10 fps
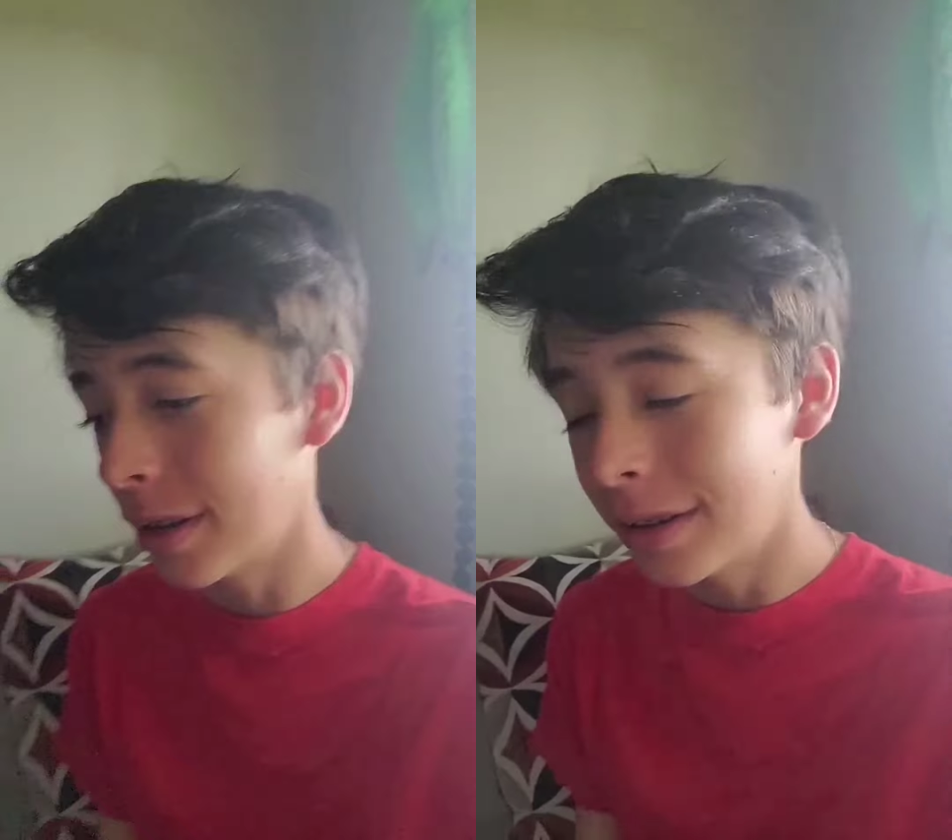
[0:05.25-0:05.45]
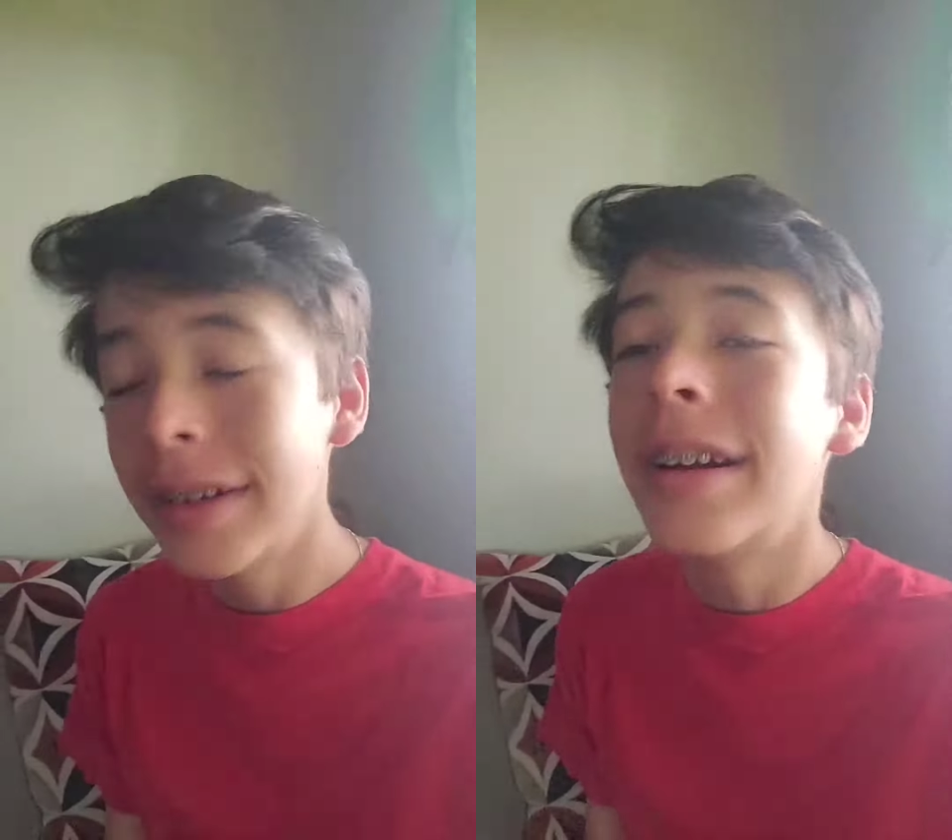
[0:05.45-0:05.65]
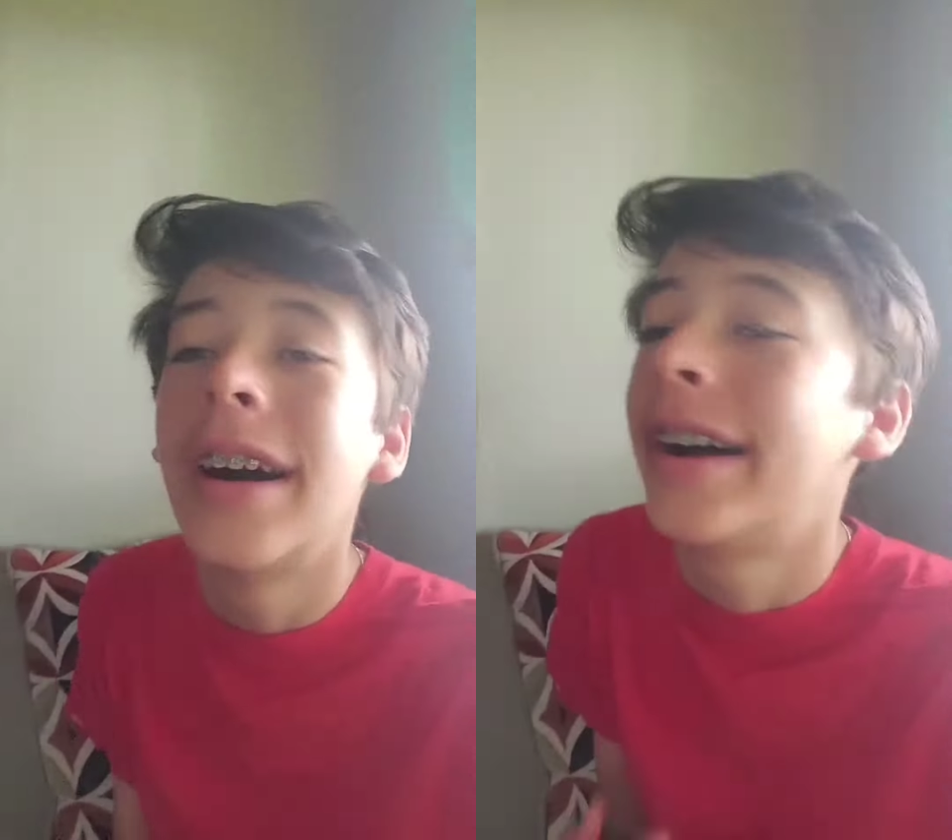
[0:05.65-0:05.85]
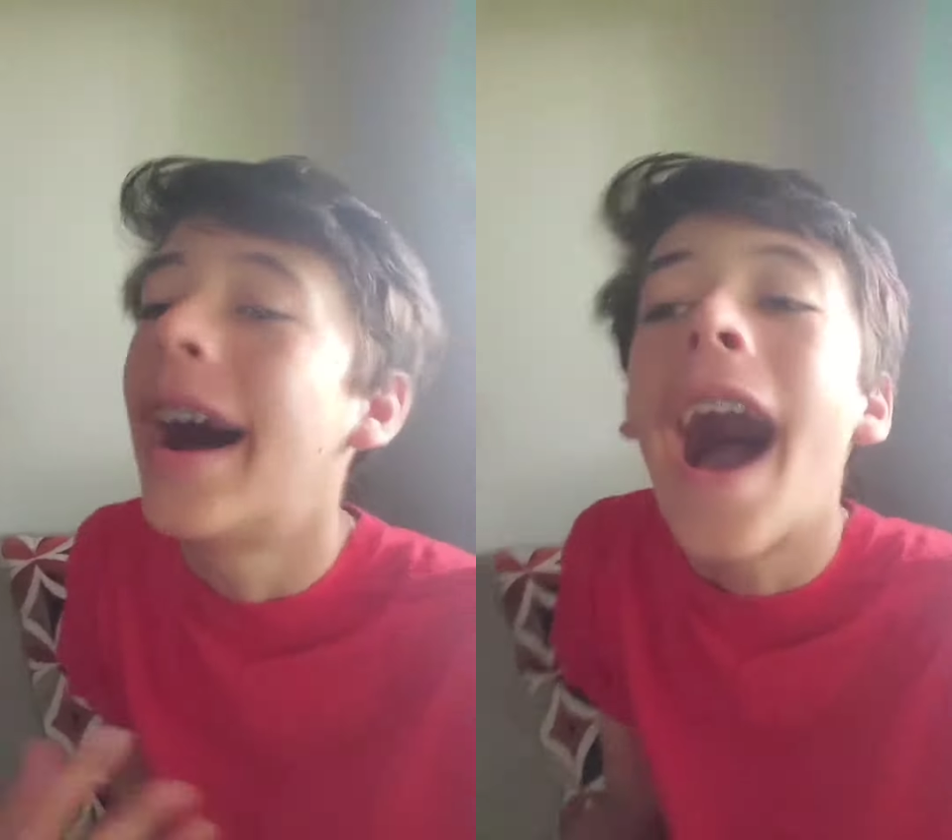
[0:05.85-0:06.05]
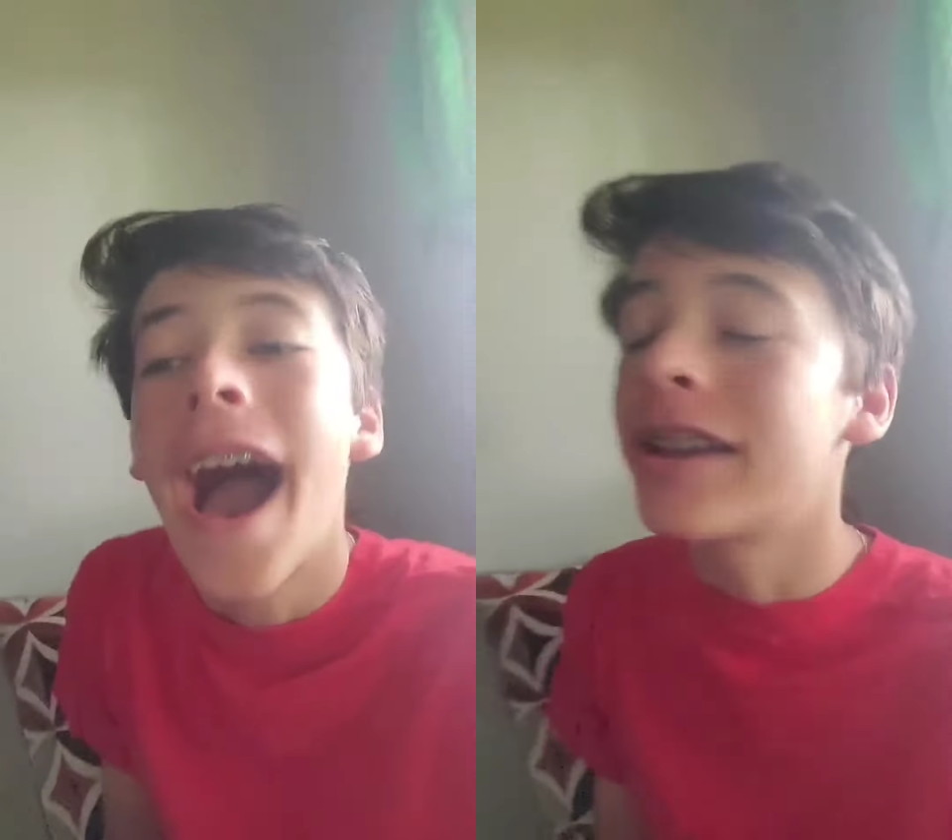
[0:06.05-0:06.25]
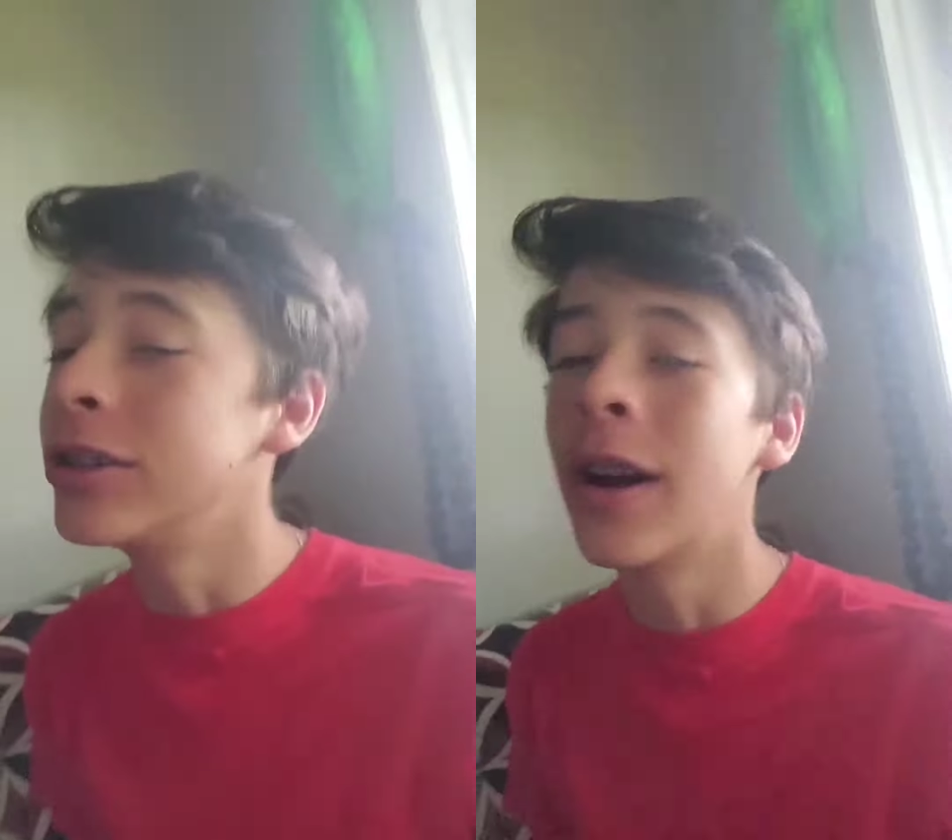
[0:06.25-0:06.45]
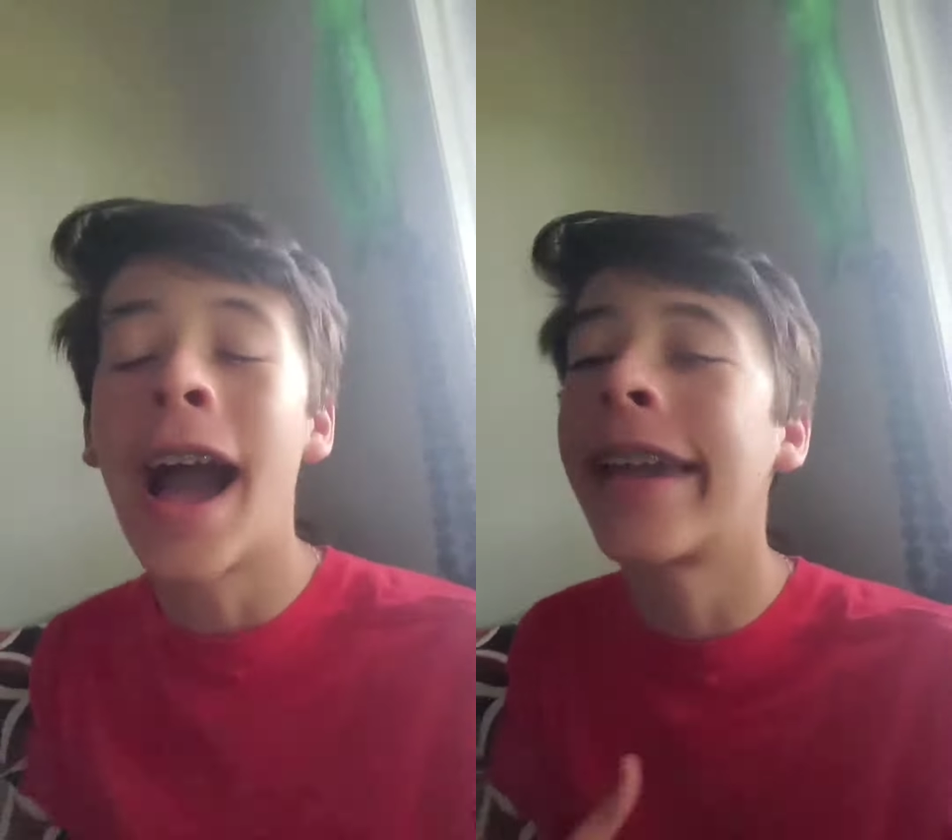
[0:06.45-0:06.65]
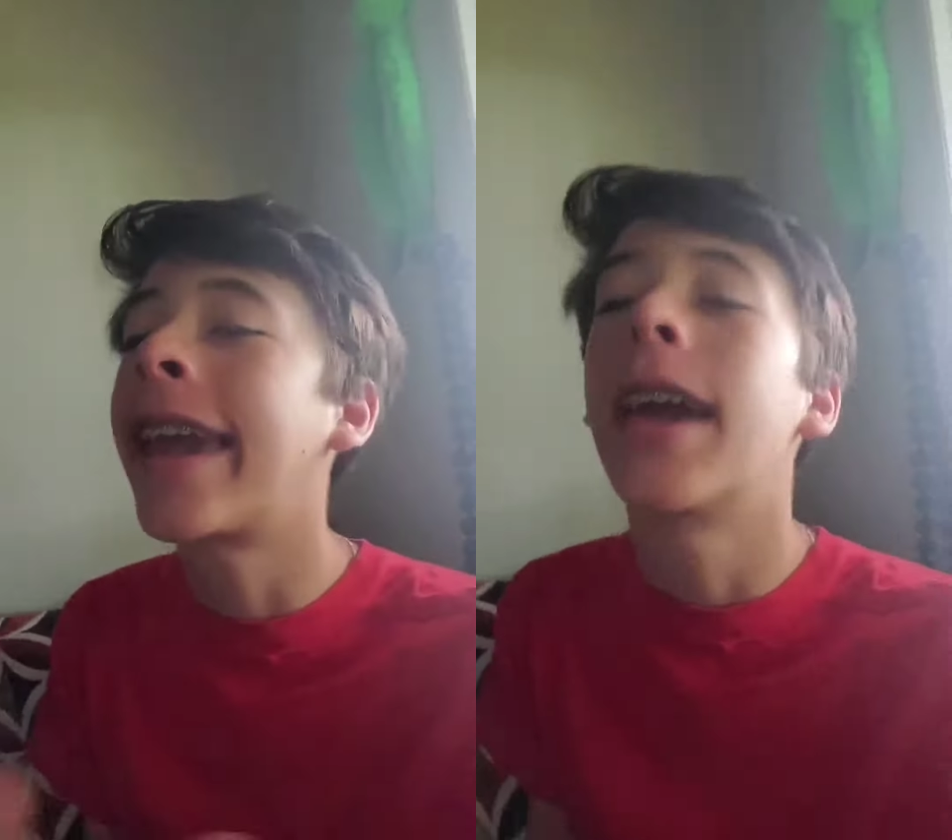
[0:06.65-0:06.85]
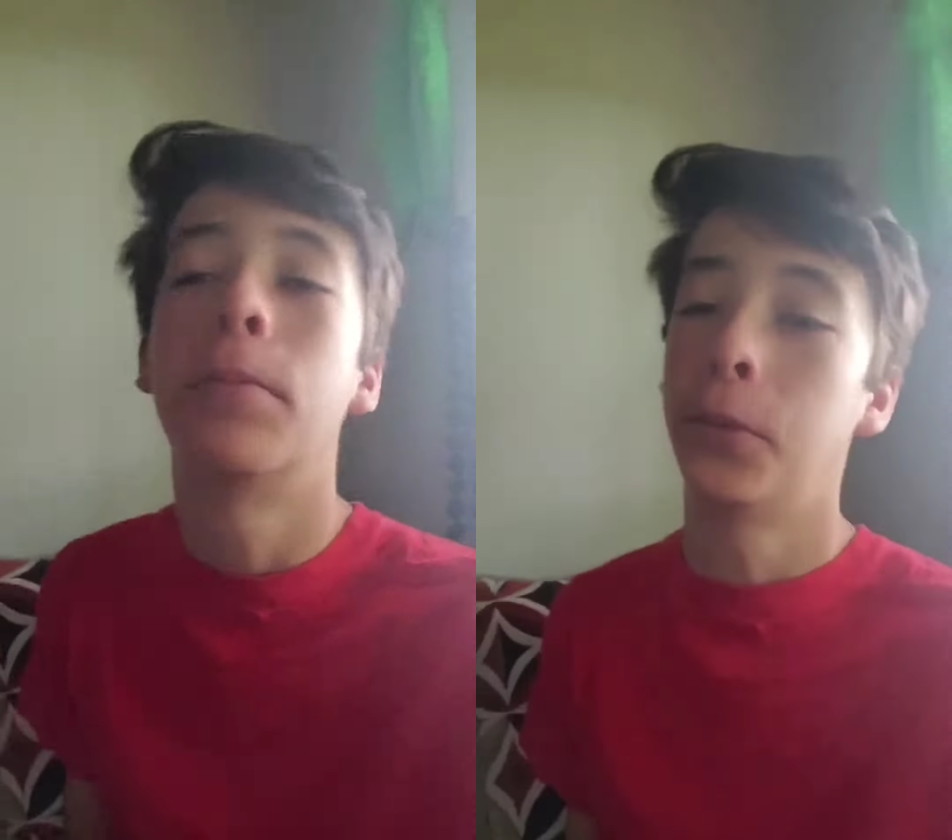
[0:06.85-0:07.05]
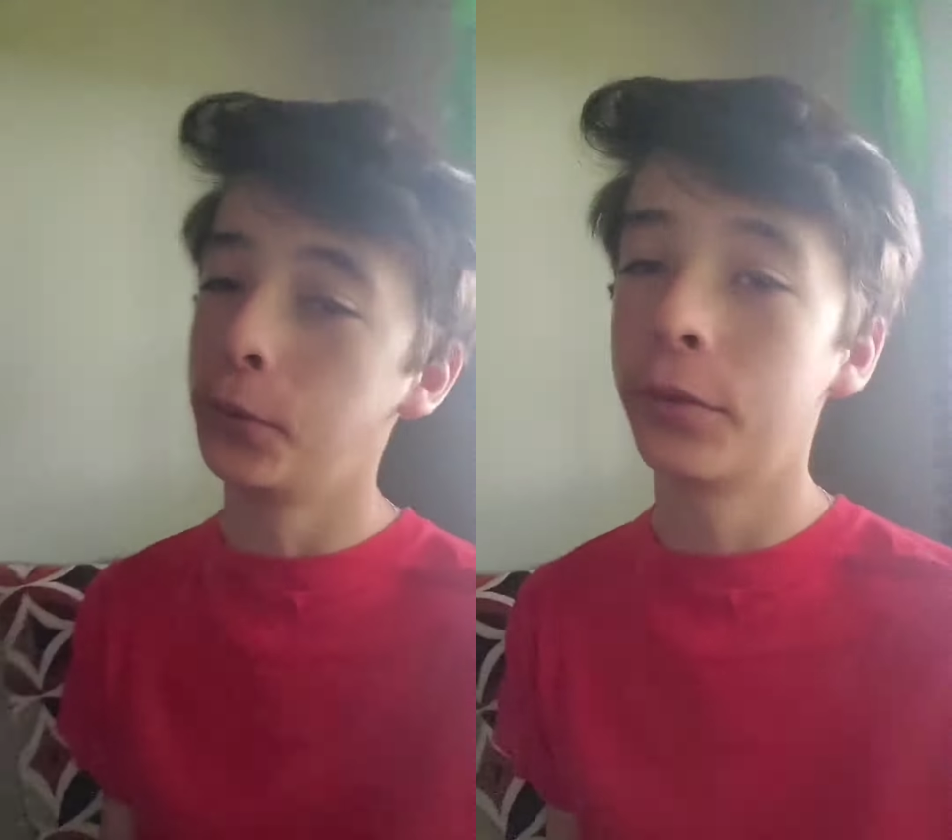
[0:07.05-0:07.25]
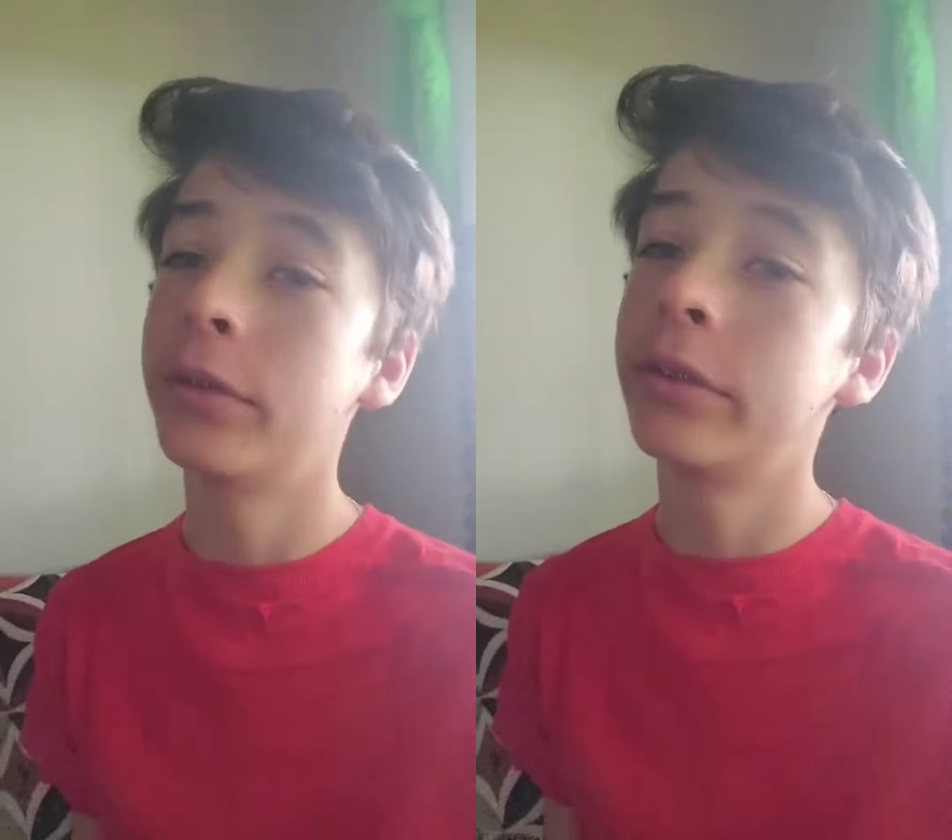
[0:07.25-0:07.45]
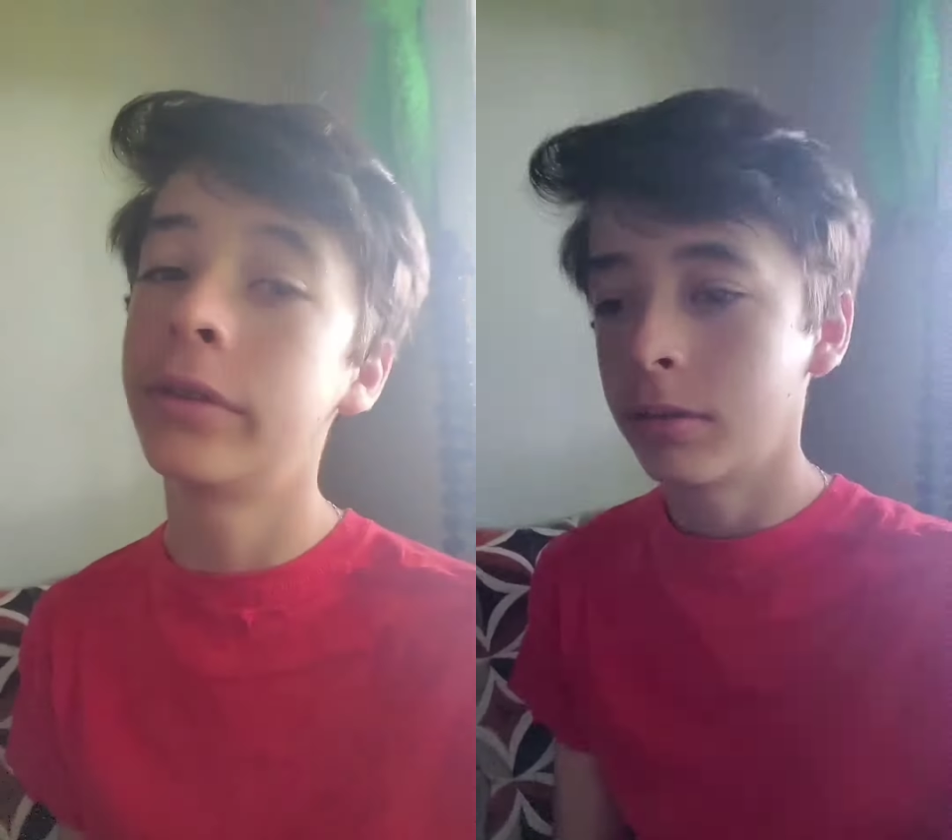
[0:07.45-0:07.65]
But I don't I can't move.